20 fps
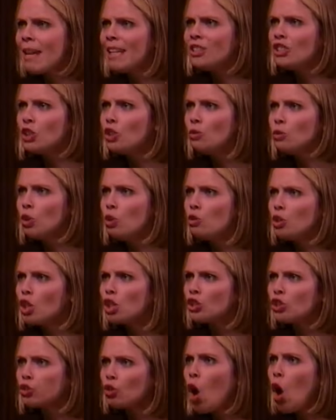That means you lose
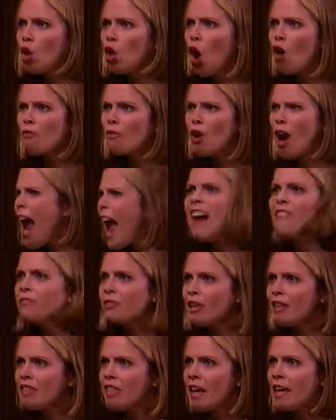control over
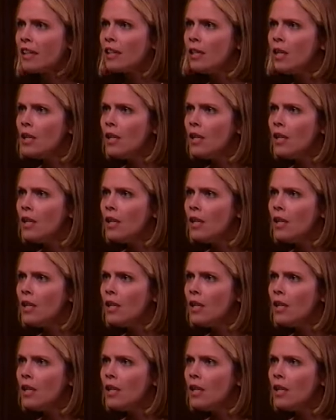everything,